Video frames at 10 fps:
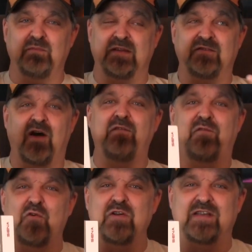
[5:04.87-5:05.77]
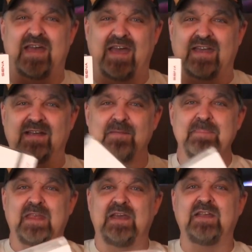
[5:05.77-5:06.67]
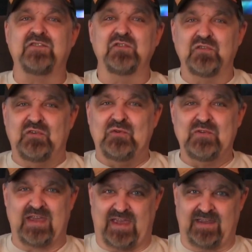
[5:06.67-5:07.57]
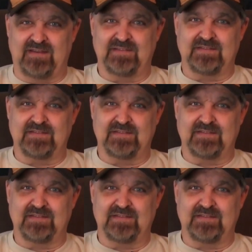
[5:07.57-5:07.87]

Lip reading: It's not 4K, it's 2K.